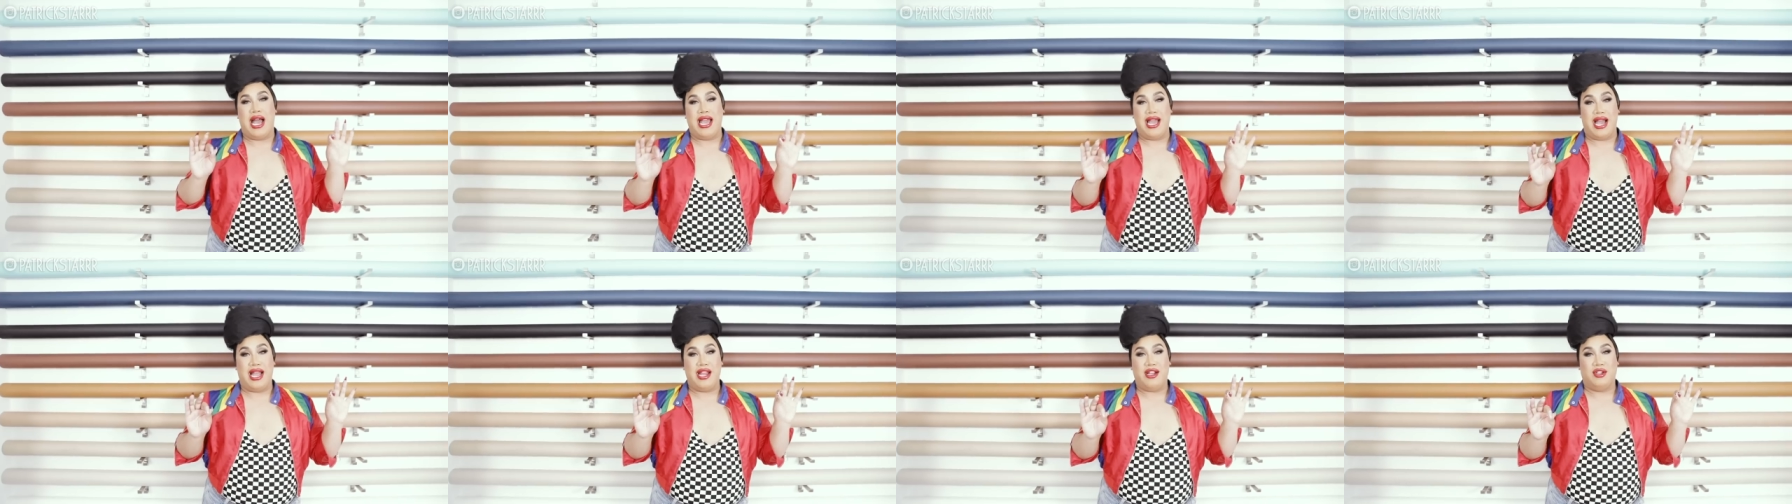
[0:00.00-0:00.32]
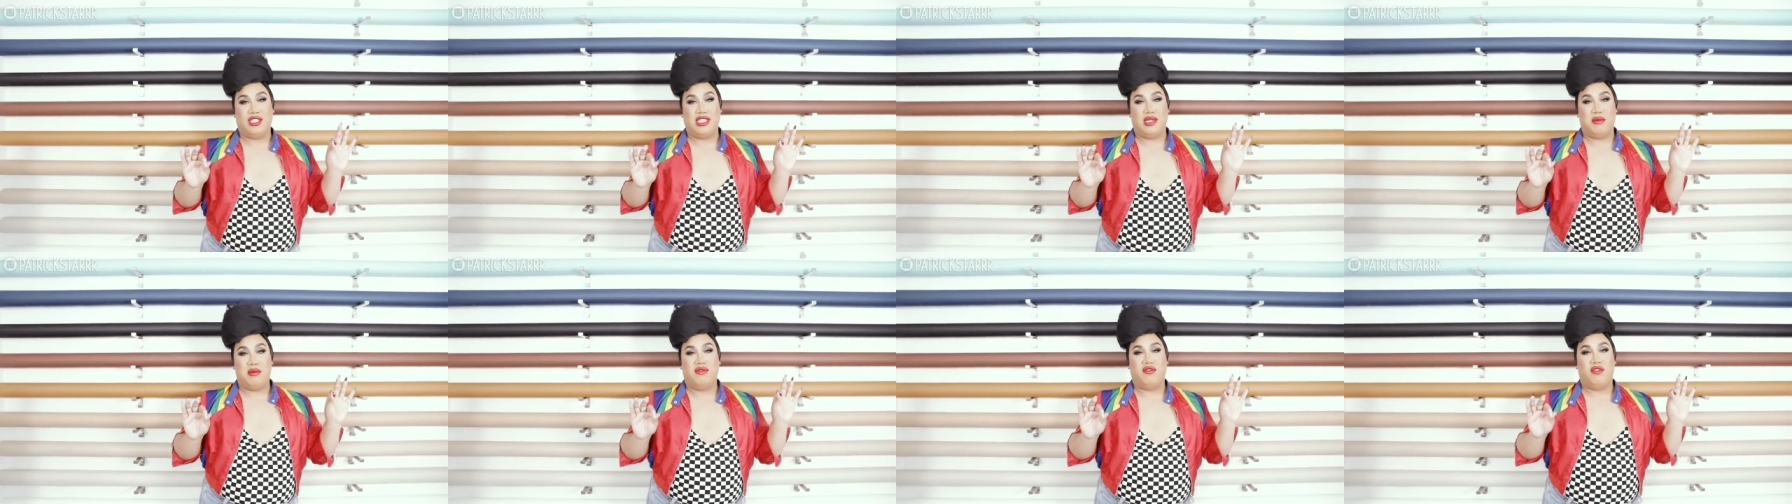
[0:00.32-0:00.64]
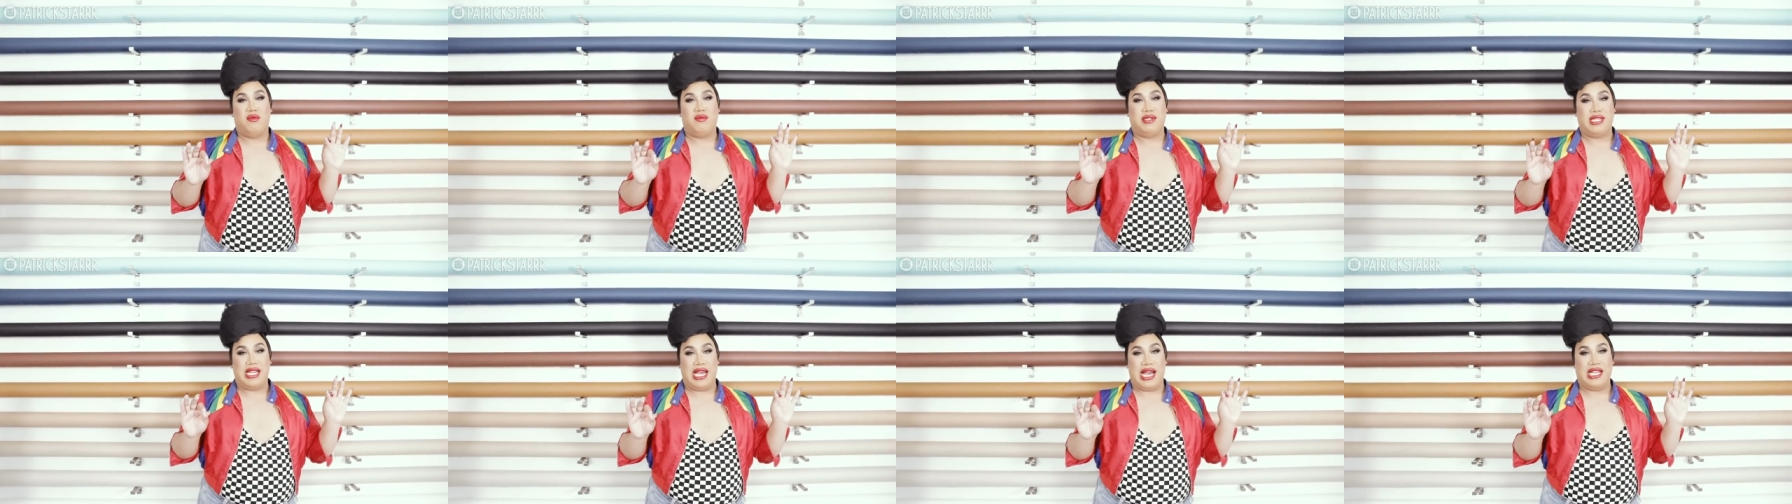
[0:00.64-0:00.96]
I hired someone
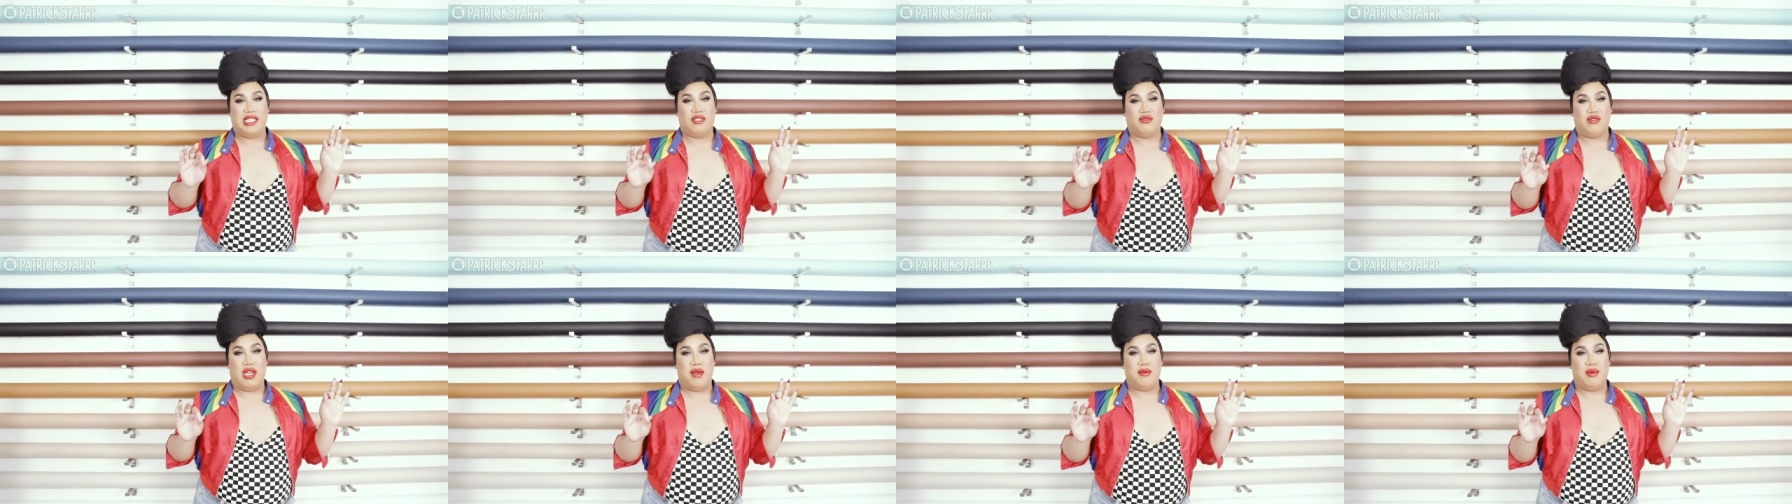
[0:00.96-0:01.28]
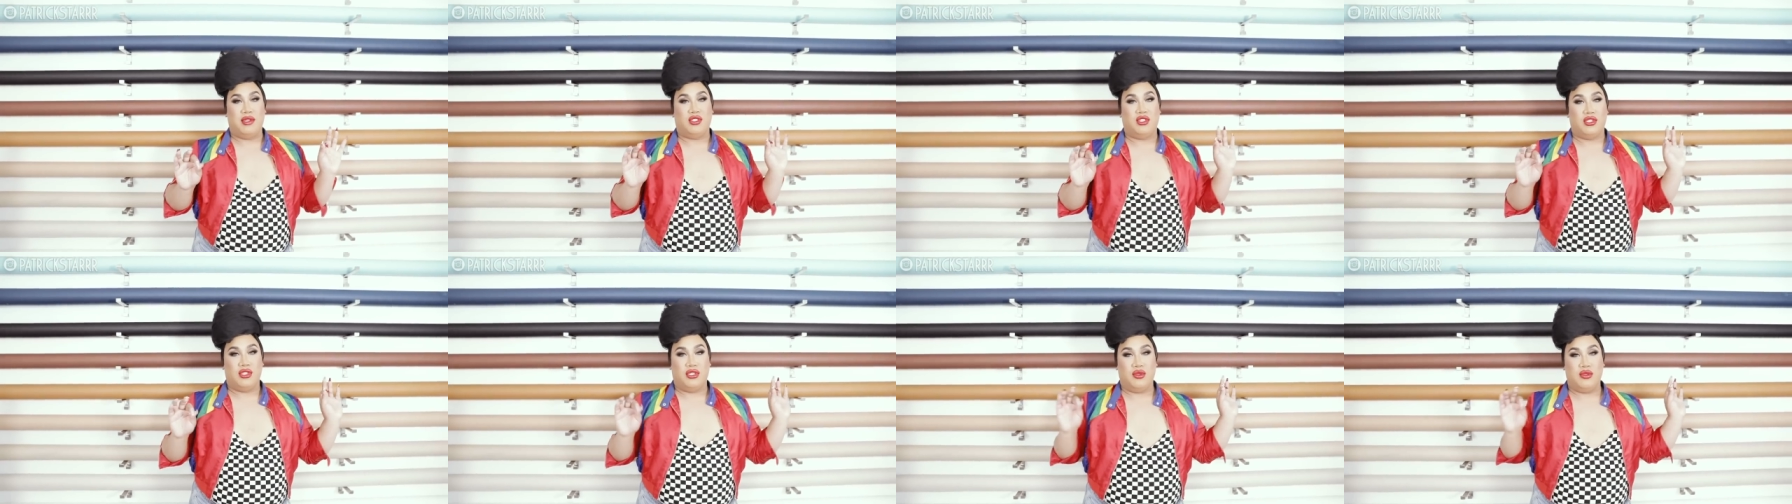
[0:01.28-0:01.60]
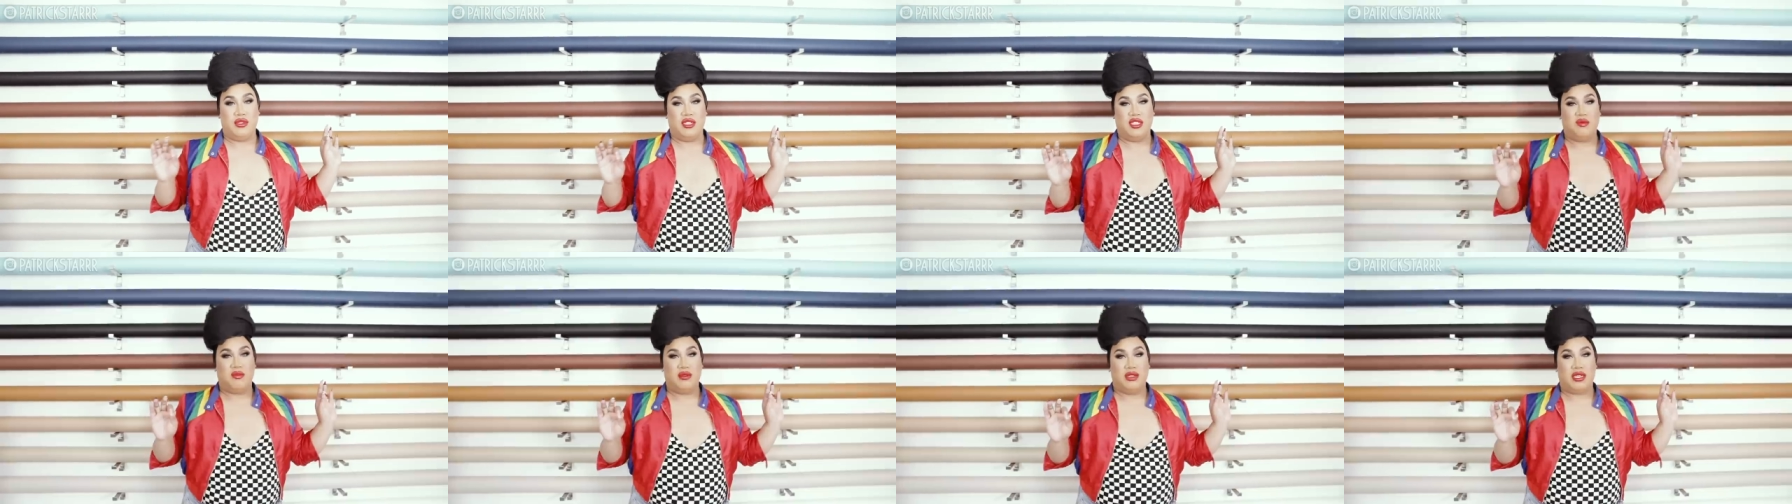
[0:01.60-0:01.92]
from TaskRabbit to
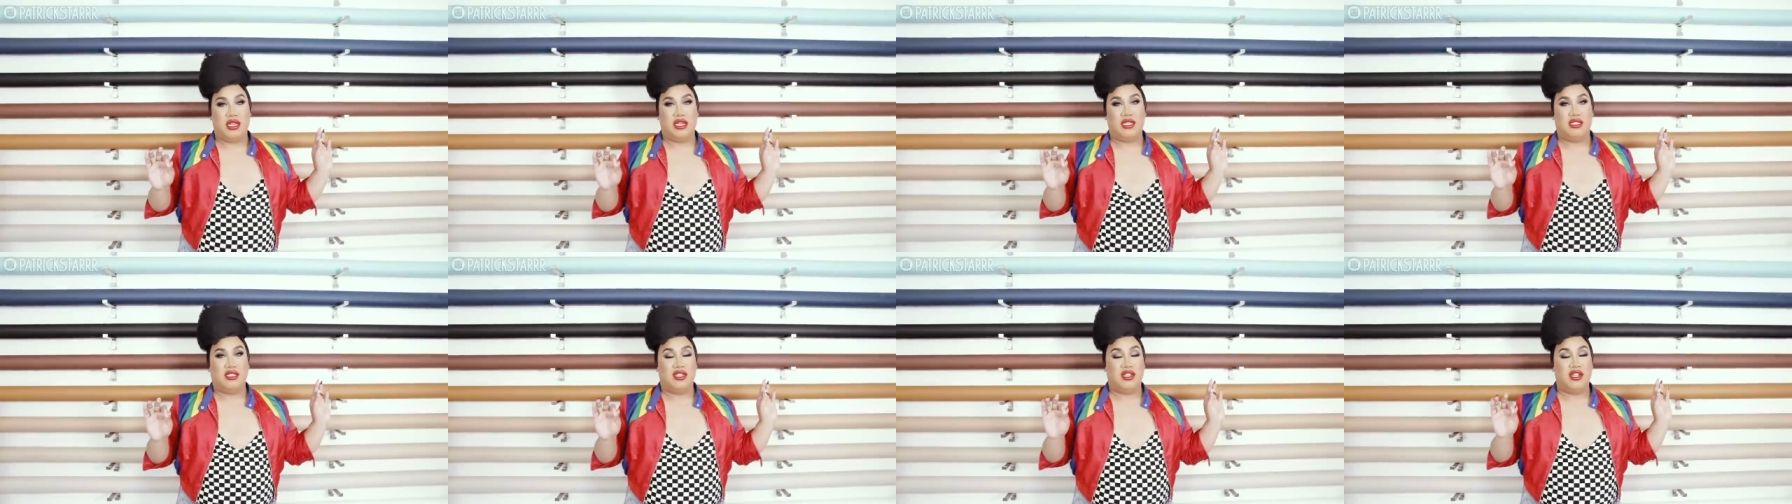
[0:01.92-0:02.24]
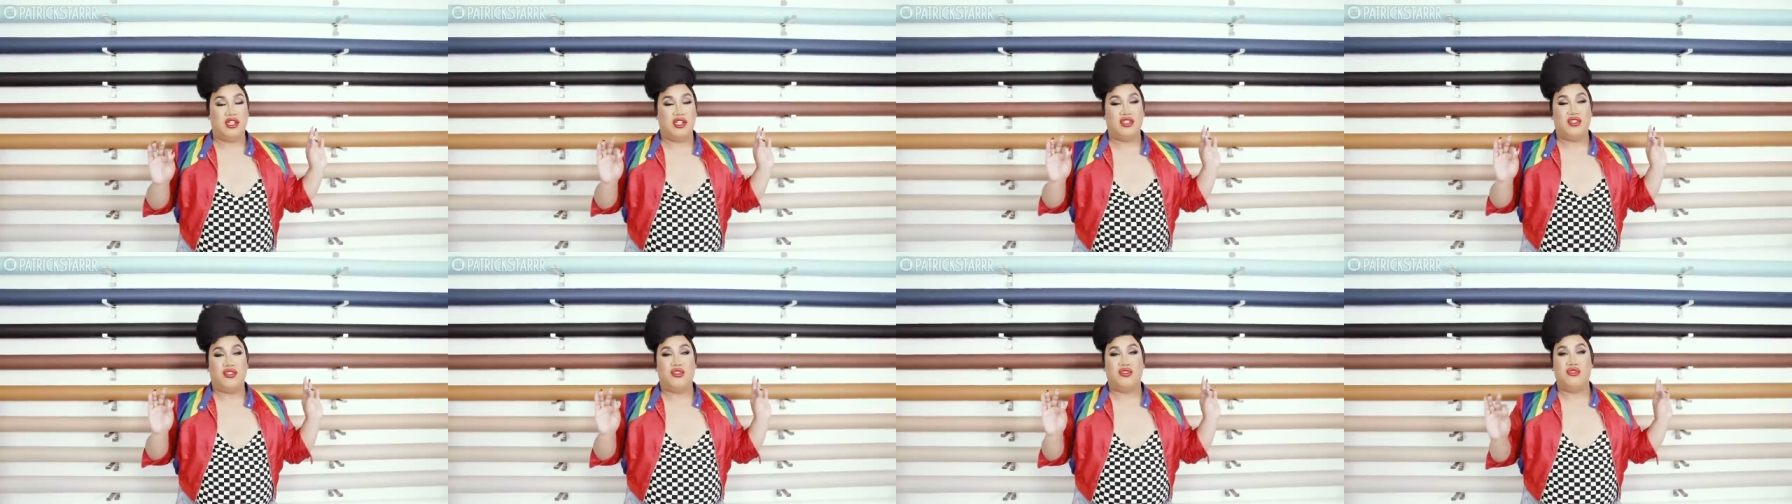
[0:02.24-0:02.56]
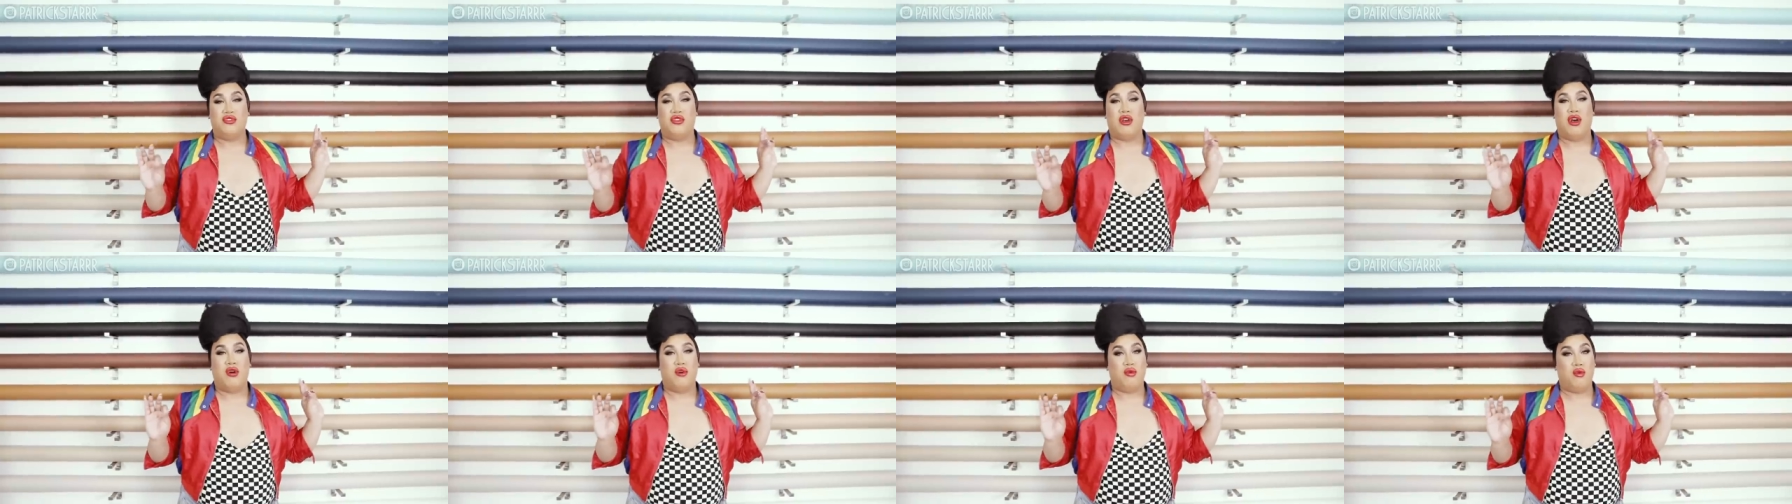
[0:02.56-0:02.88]
do this because
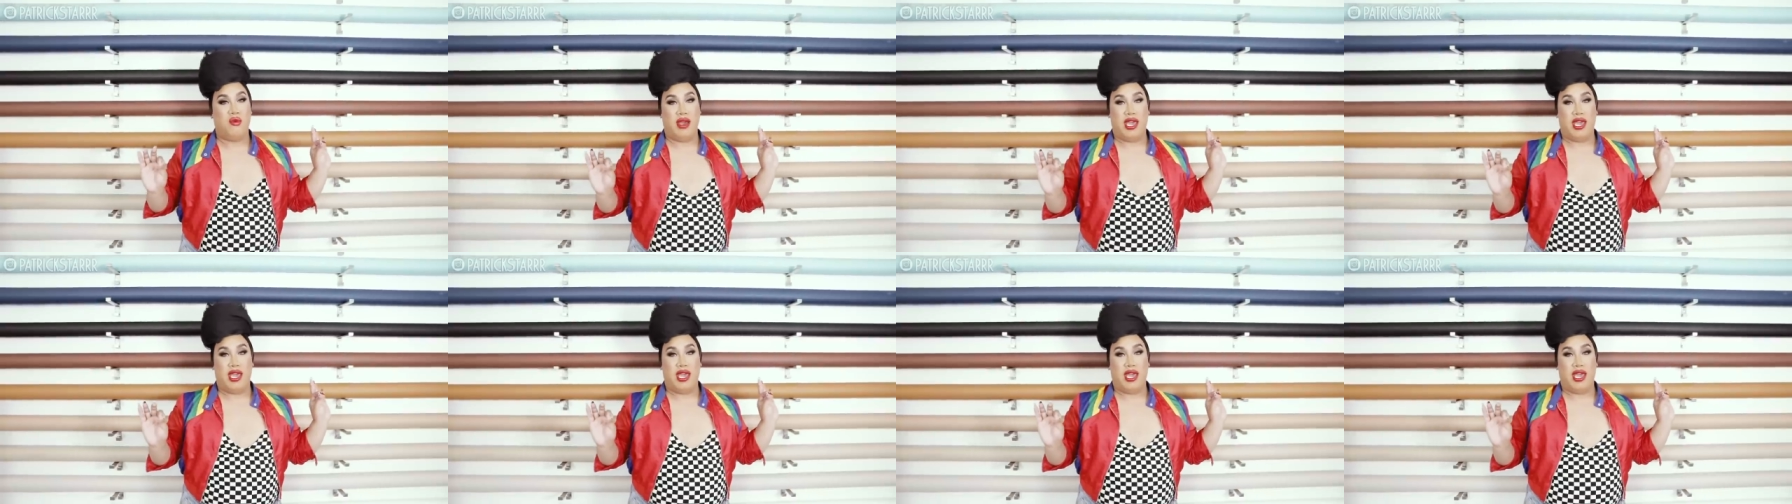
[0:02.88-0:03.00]
there's no